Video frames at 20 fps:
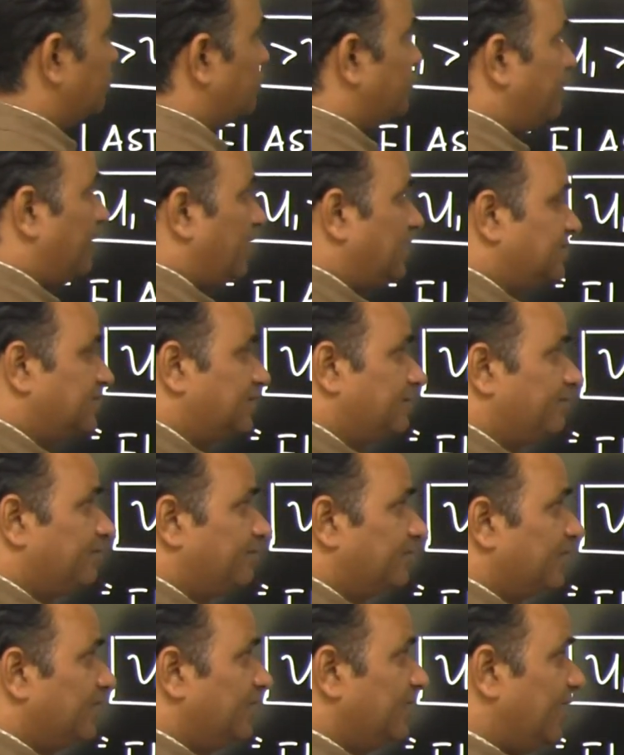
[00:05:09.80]
of mass.
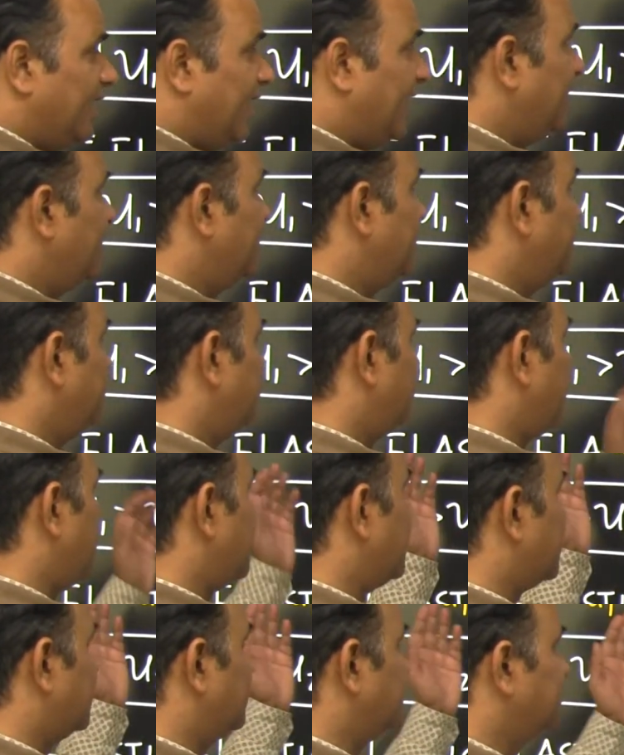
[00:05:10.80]
And if I
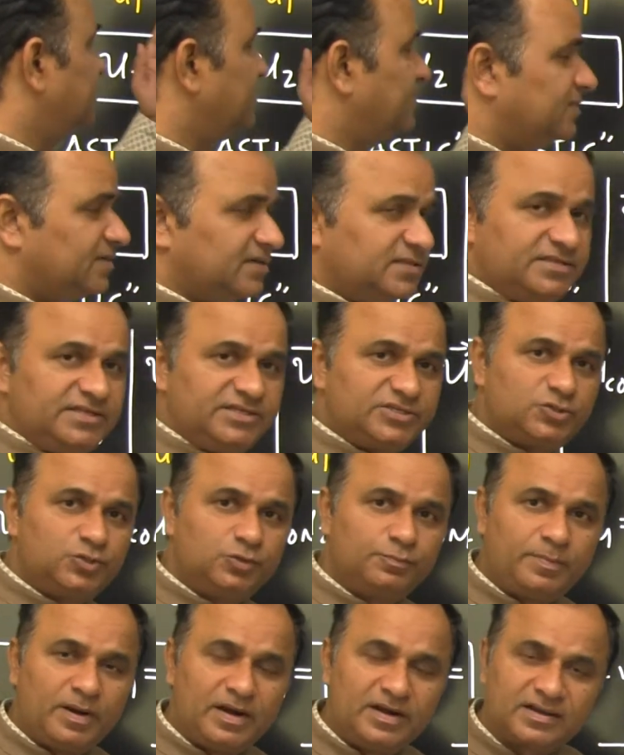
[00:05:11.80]
consider these two
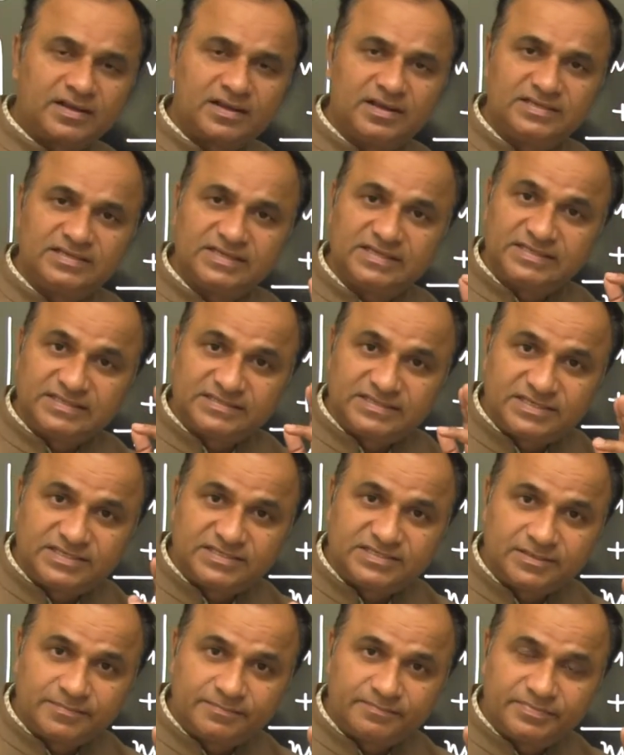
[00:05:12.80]
particles as a
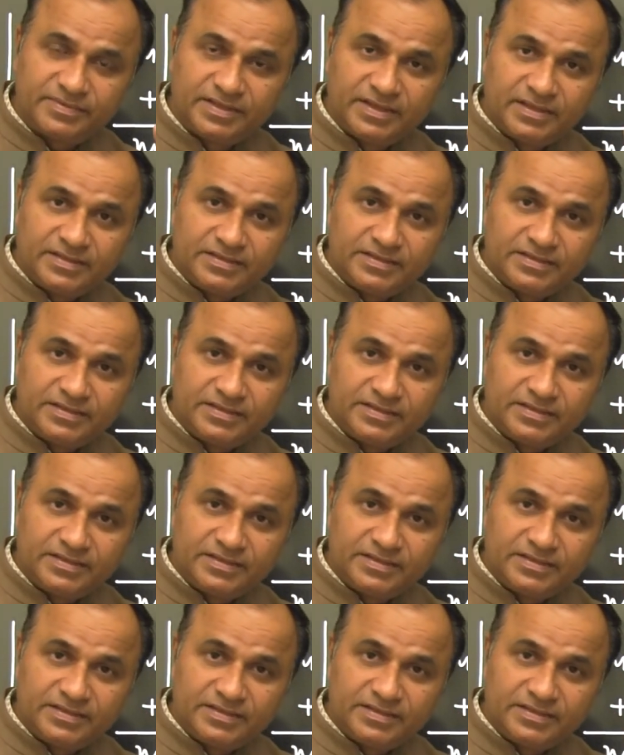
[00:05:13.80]
system,